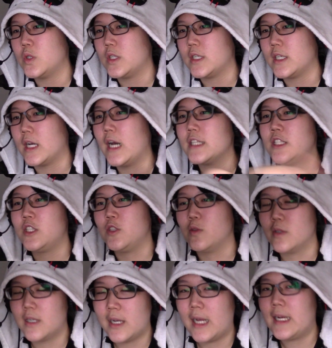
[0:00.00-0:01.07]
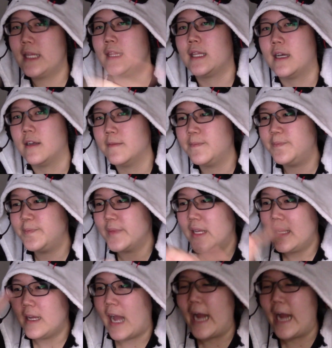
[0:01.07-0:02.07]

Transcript: Got you, Kanata. I